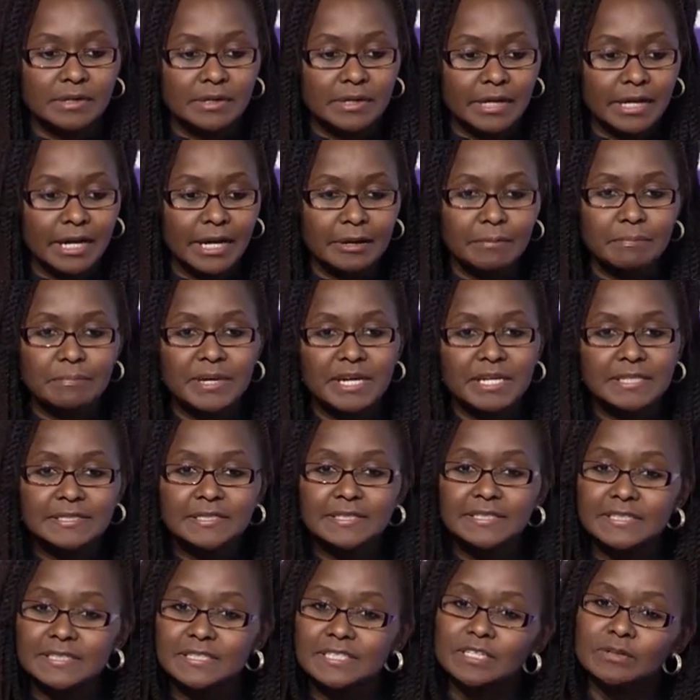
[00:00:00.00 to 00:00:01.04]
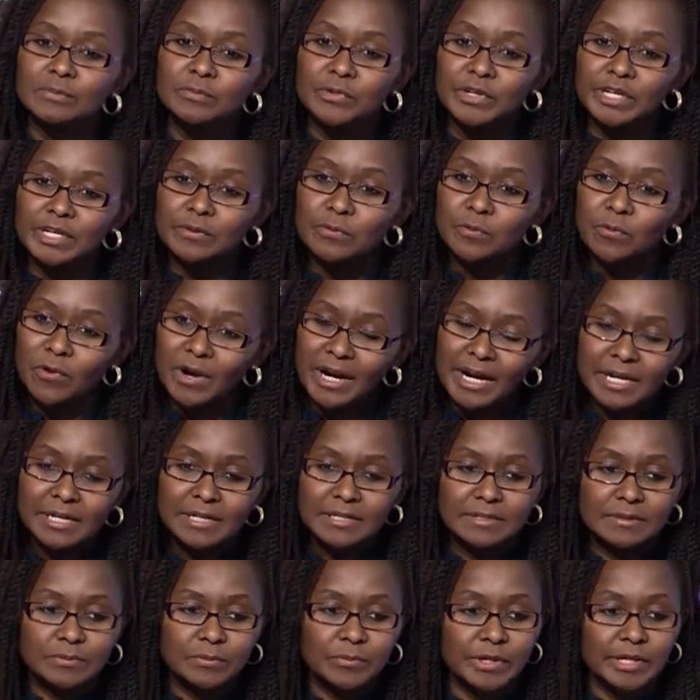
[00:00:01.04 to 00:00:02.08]
I met the team we had
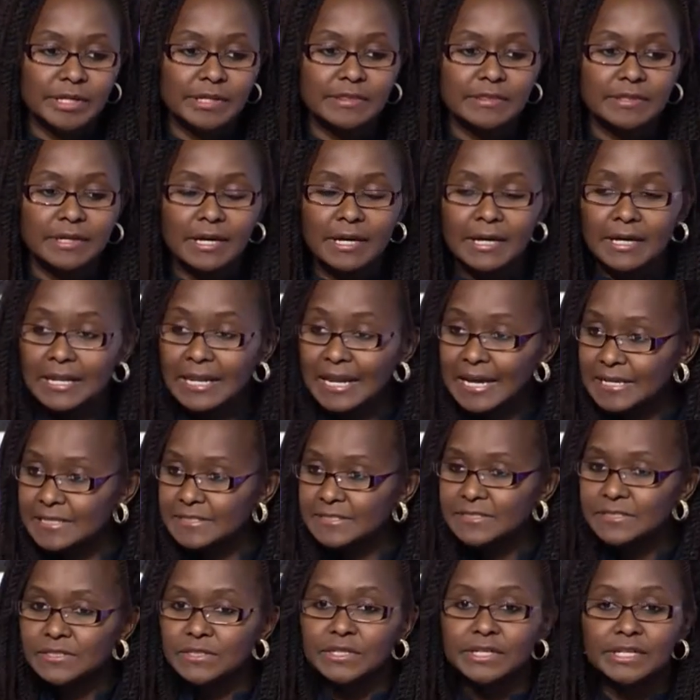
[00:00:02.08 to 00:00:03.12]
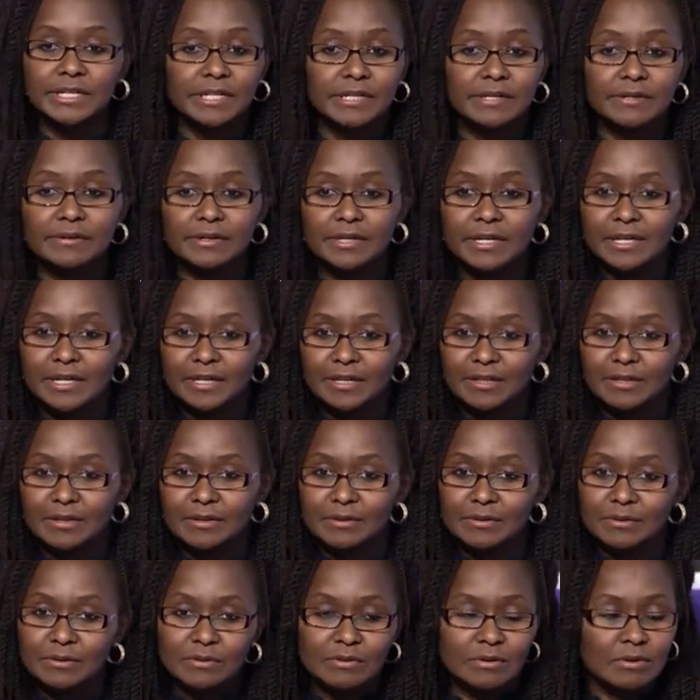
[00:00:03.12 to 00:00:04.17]
worked with uh, last year
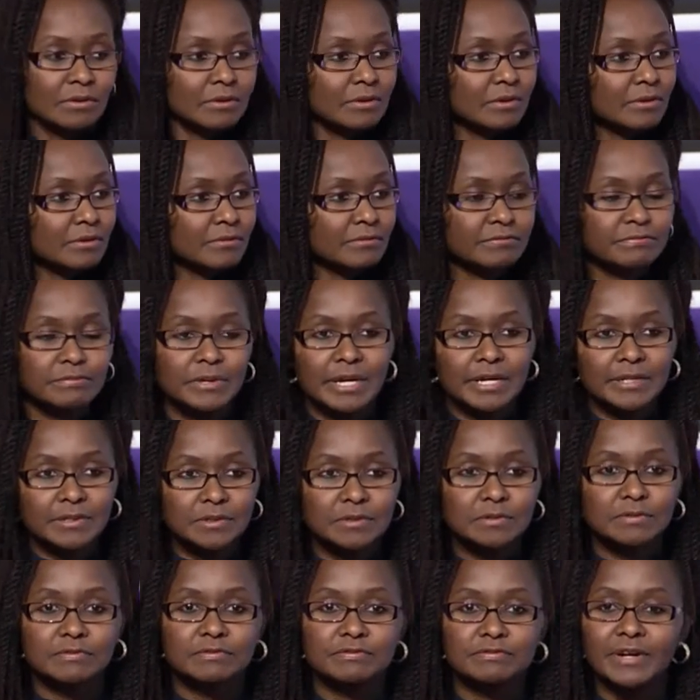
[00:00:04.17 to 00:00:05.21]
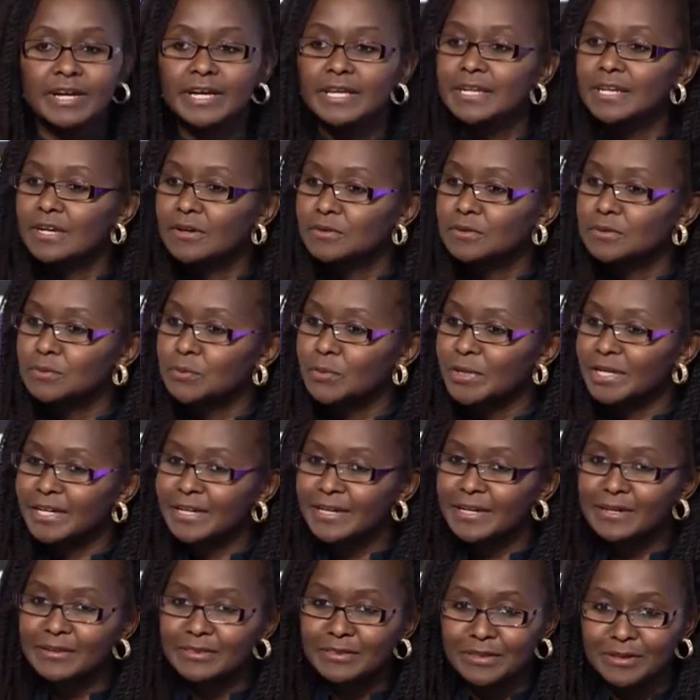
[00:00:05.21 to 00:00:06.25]
and had to find out
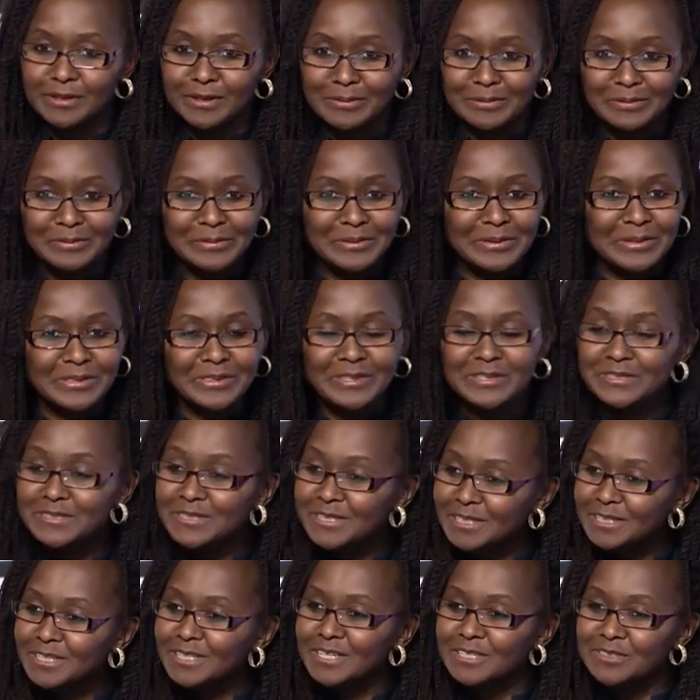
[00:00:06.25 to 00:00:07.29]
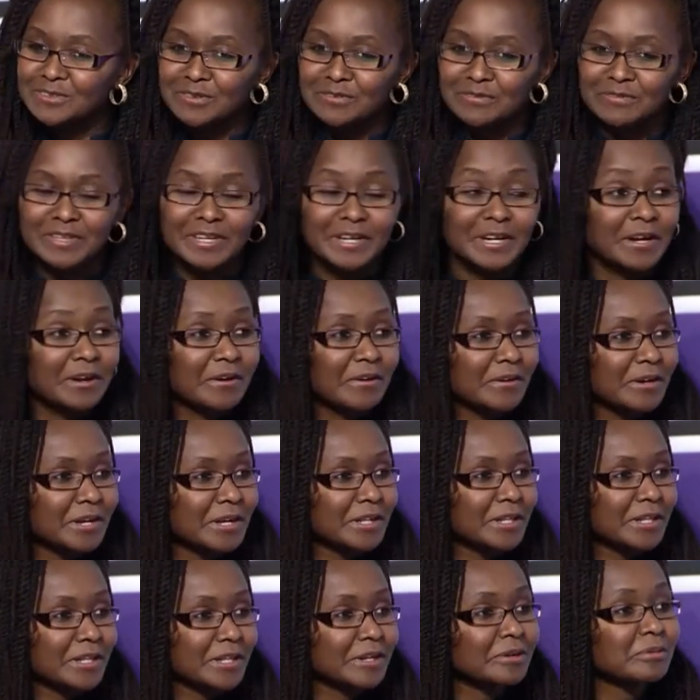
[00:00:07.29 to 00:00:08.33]
where the, the status of the
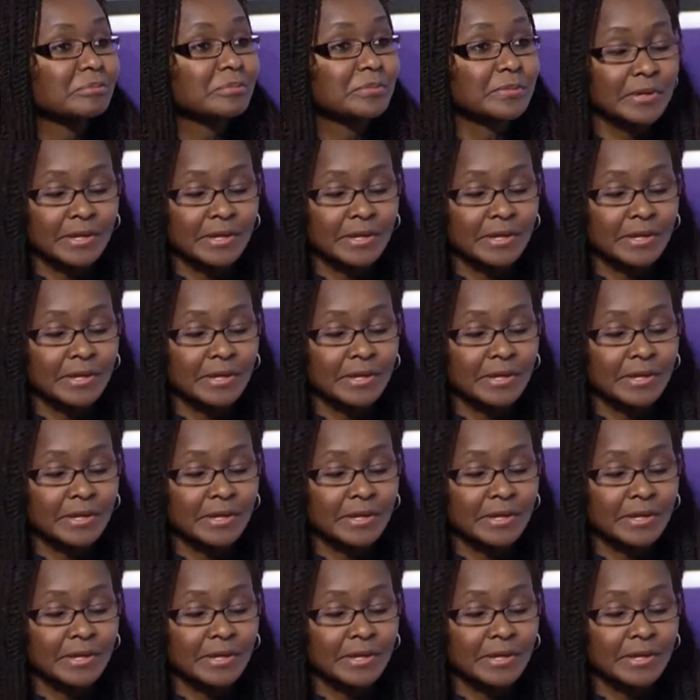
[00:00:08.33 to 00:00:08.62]
curriculum.